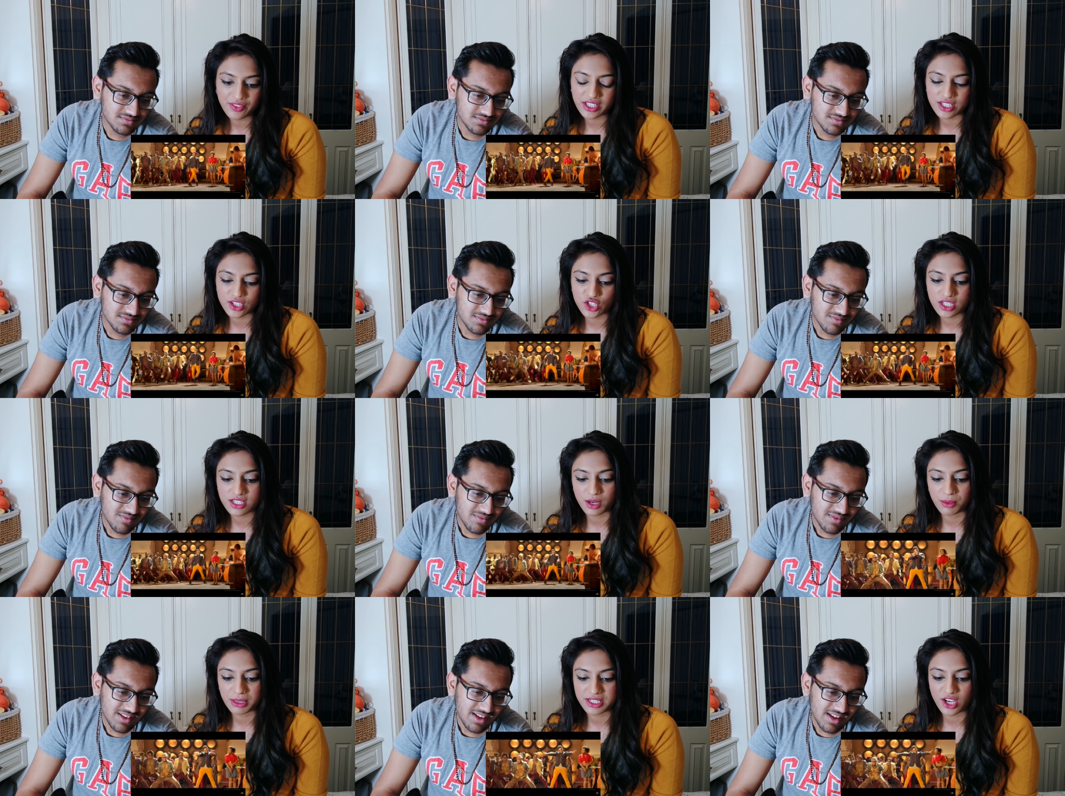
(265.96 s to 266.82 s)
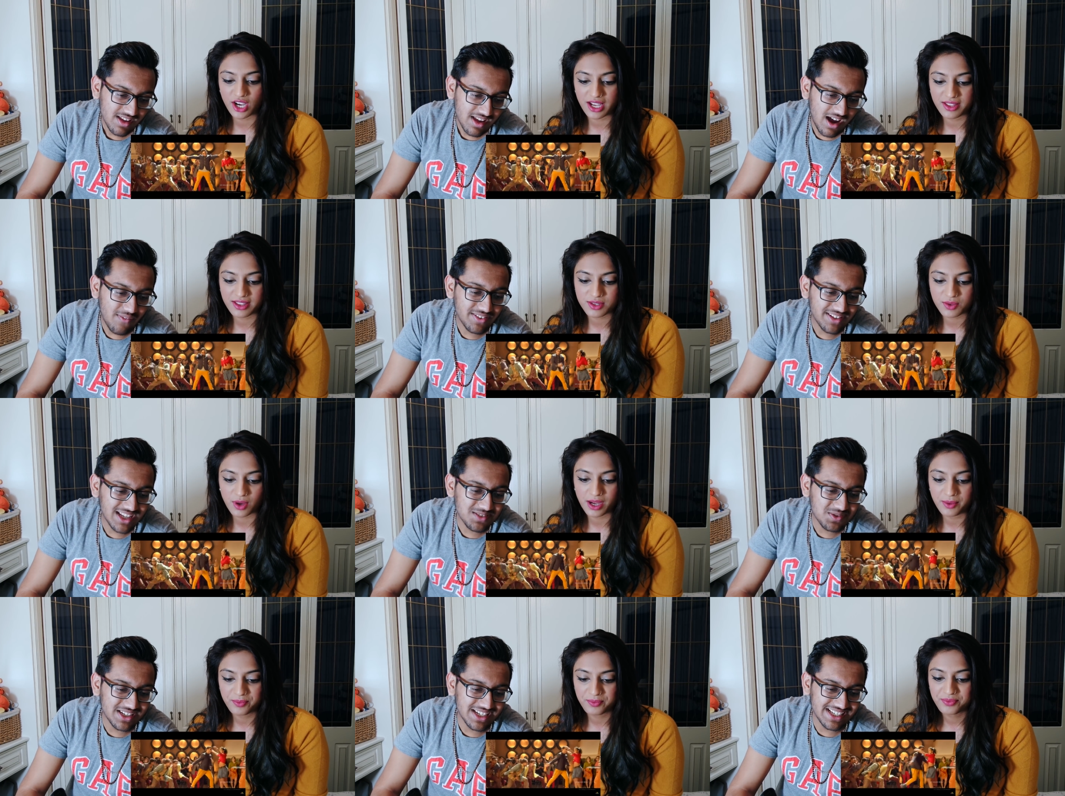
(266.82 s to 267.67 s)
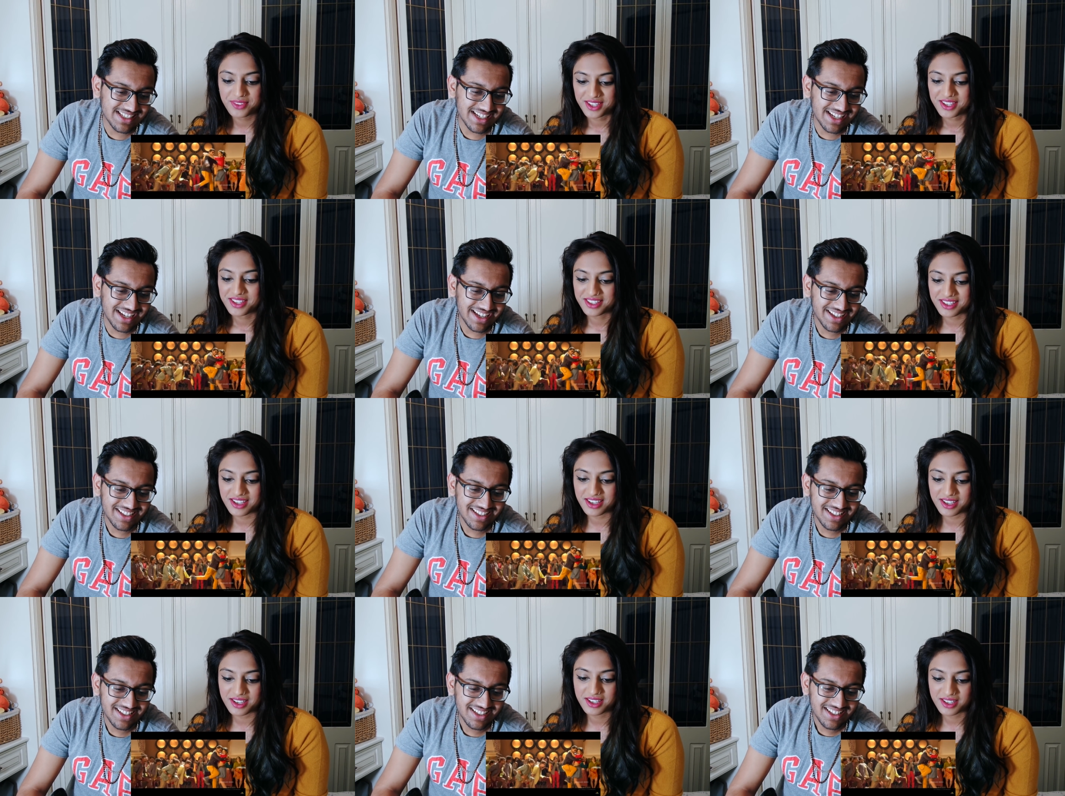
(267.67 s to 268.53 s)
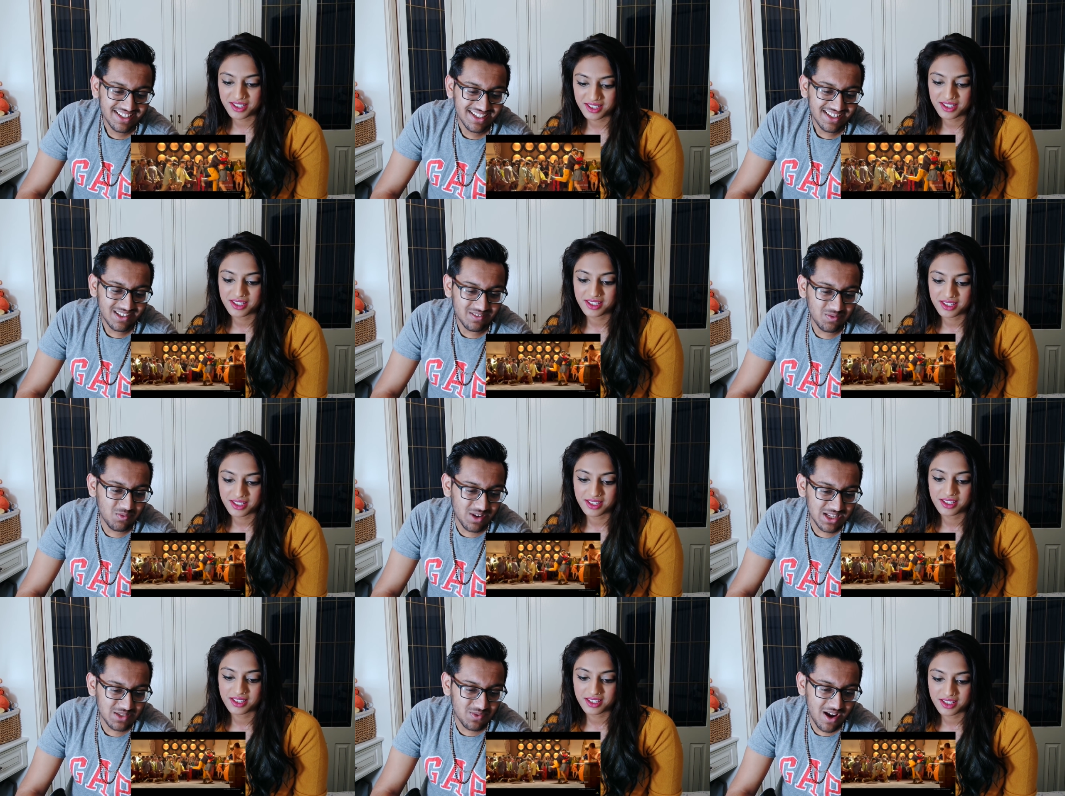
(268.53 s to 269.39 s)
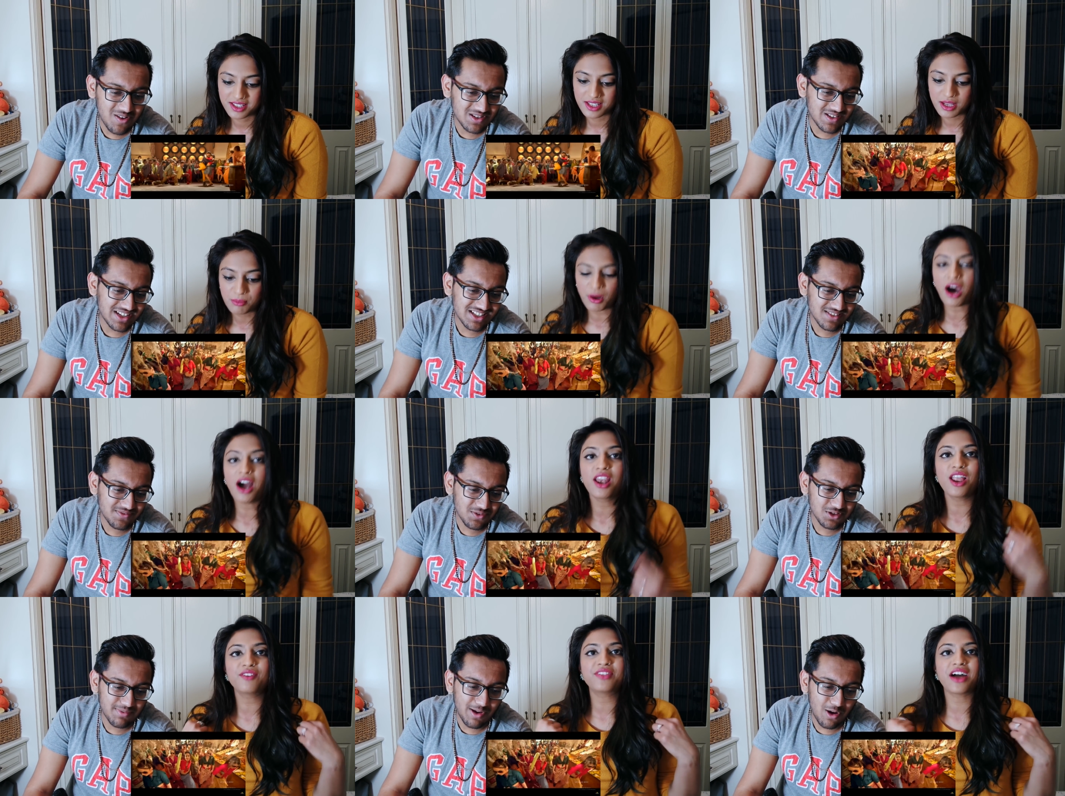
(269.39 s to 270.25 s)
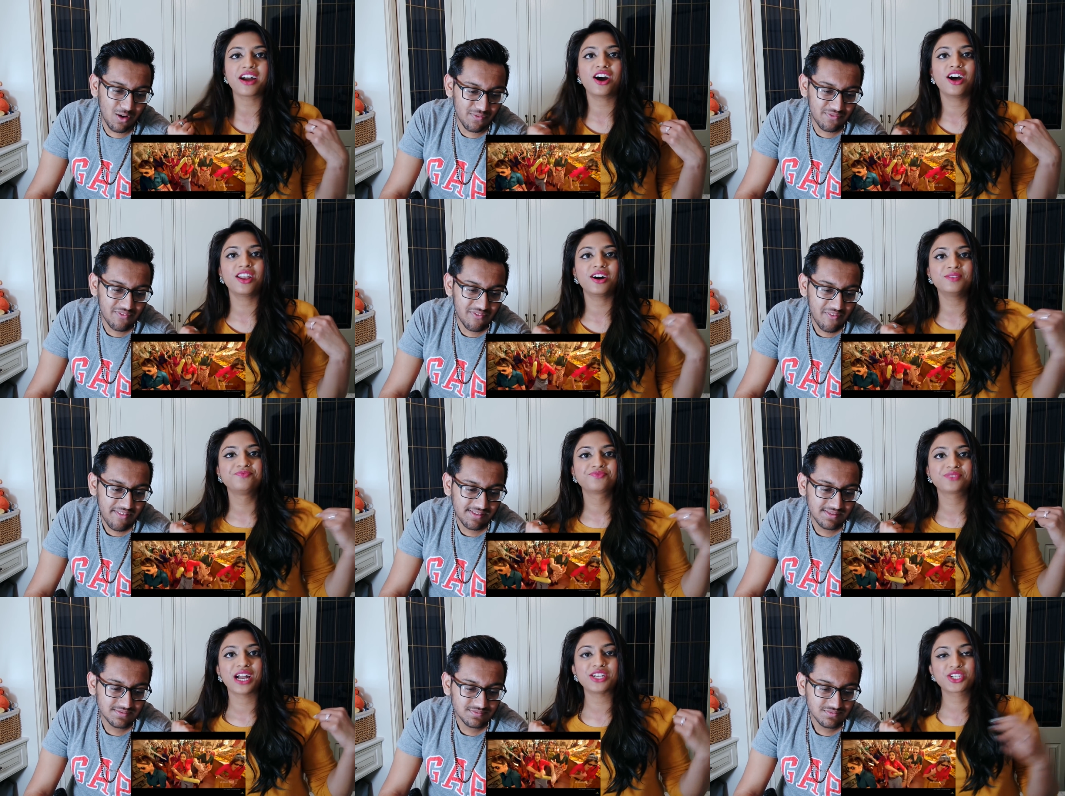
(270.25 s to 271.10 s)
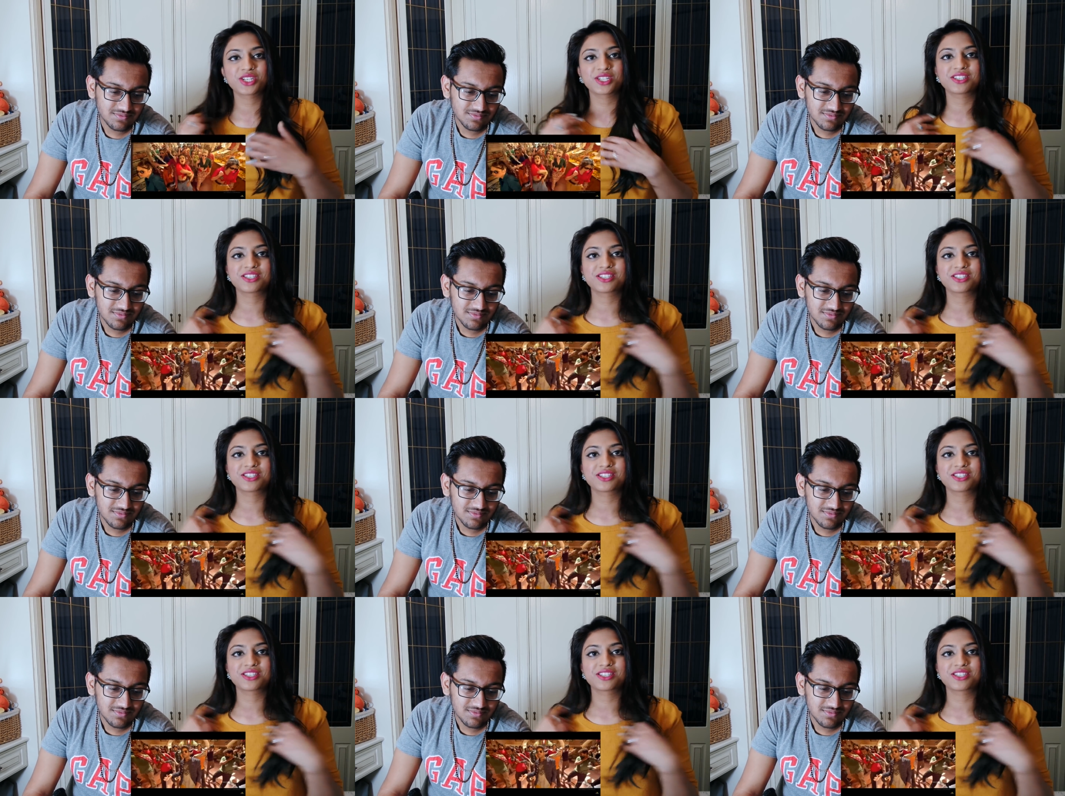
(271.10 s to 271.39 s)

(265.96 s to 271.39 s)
Speaker 1: I think his jeans are a bit tight. I think that's what it
Speaker 2: is, yeah. Yeah. From what he's wearing, But I love that
Speaker 1: colour. As